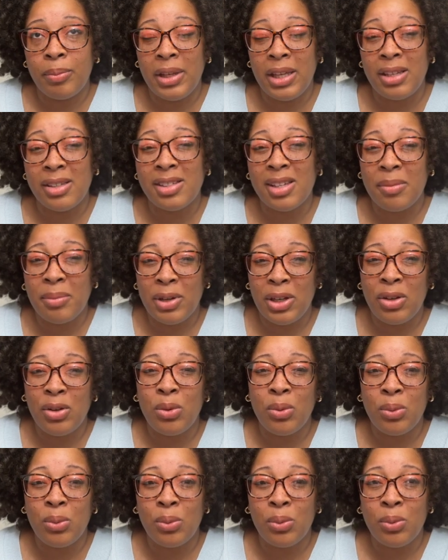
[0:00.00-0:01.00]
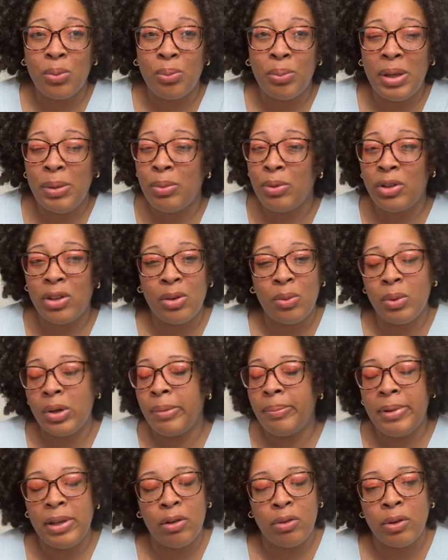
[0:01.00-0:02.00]
somebody who people didn't want to
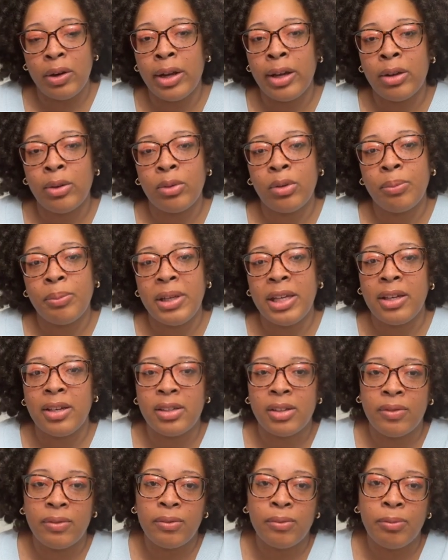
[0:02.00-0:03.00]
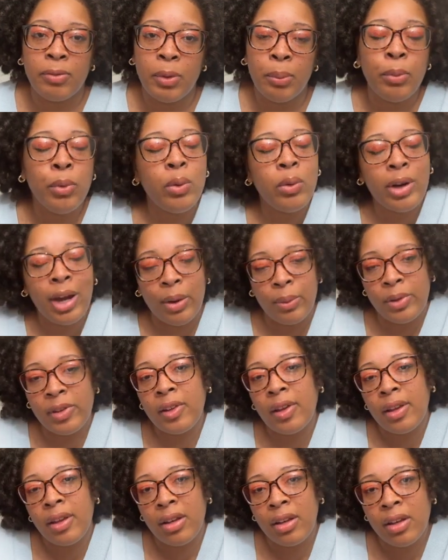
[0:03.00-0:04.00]
be around because of the mood I was
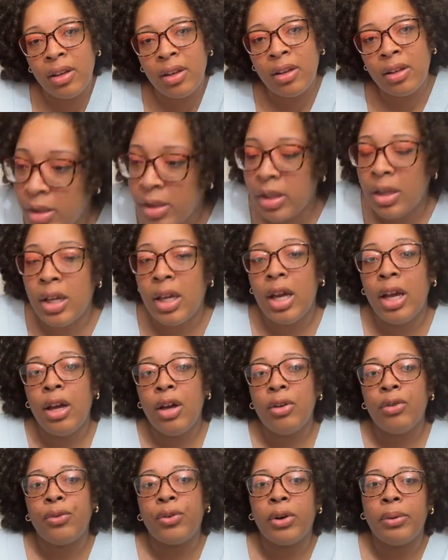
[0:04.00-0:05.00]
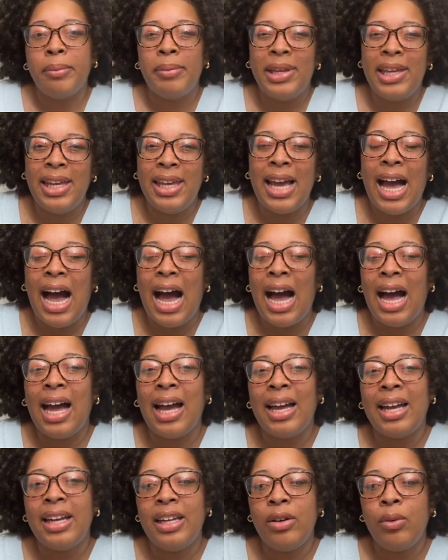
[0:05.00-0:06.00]
in. For me,
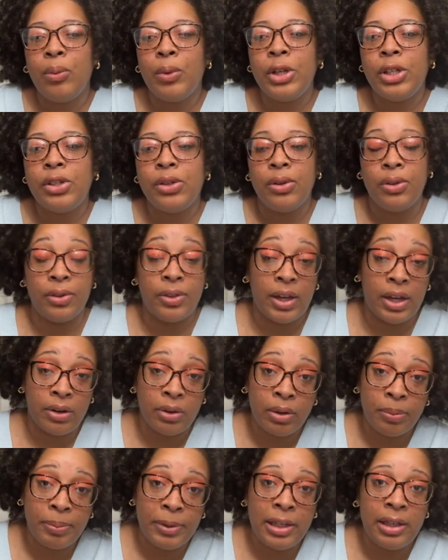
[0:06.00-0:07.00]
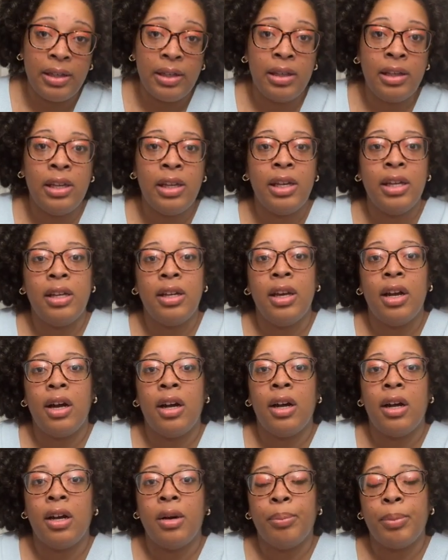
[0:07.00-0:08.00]
I went to therapy.
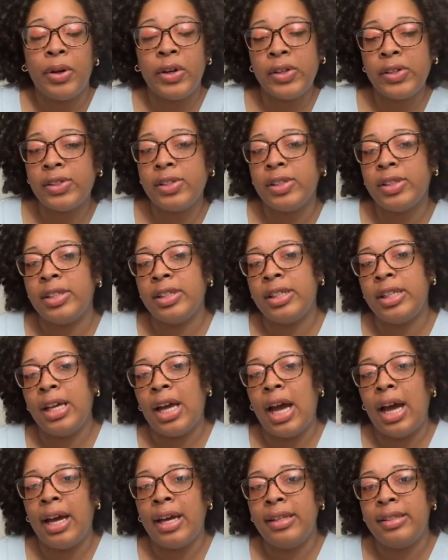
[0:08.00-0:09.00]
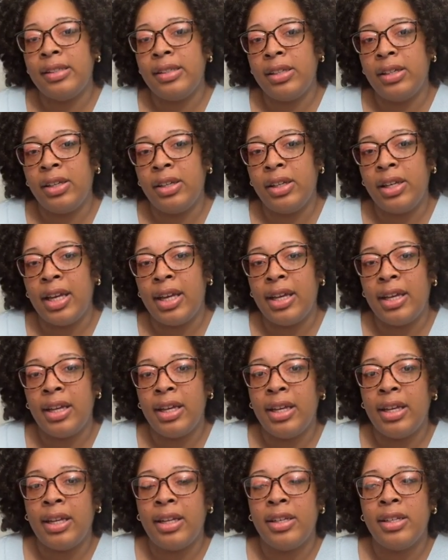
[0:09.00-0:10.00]
Personally, I did,
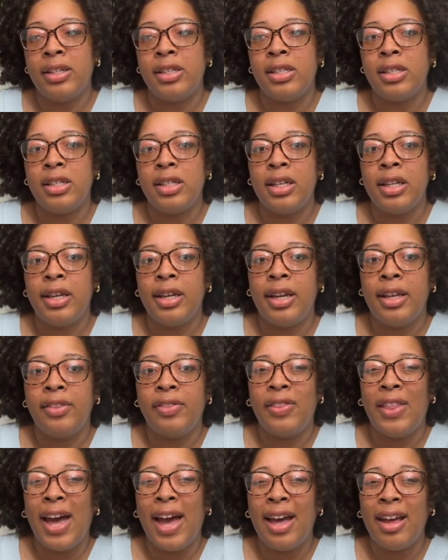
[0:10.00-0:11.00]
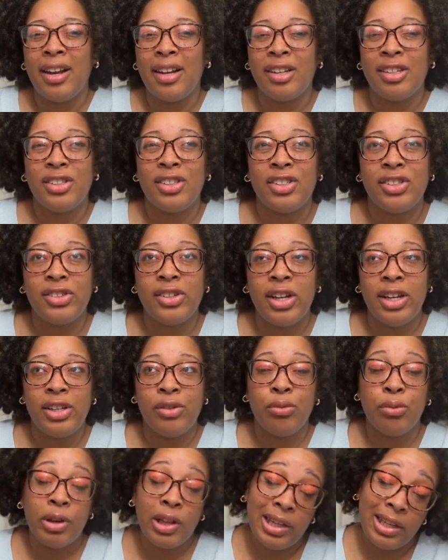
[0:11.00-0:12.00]
and that it
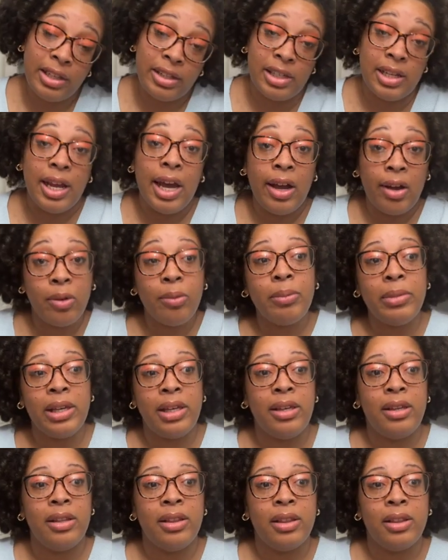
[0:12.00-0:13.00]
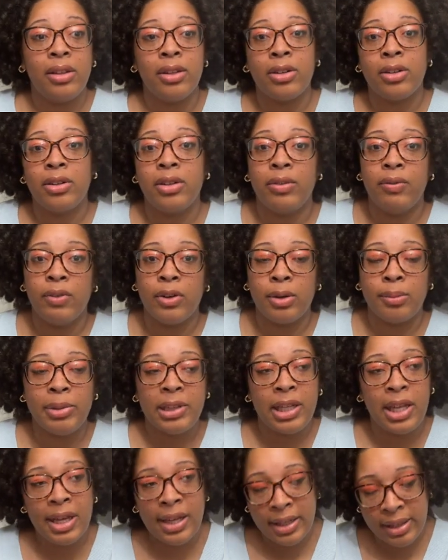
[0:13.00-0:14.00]
really did help me learn to
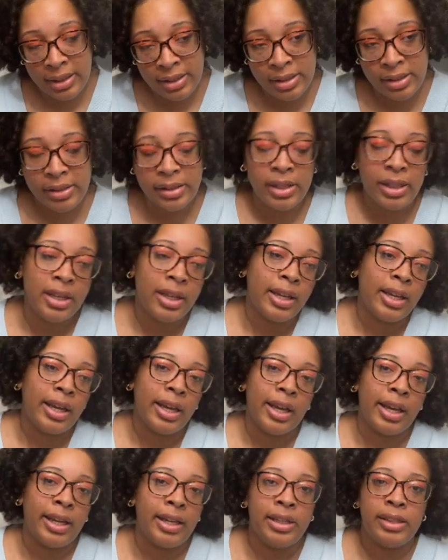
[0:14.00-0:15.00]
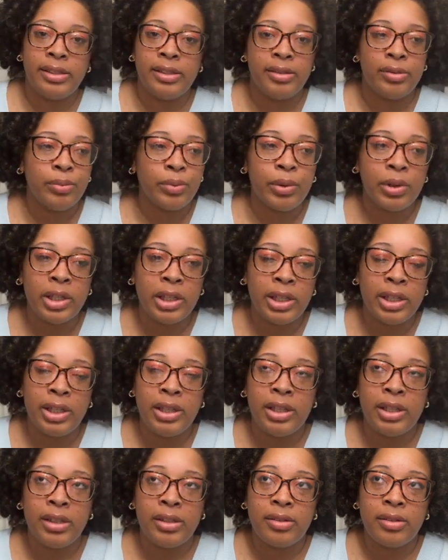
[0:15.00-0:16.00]
verbalize, and it really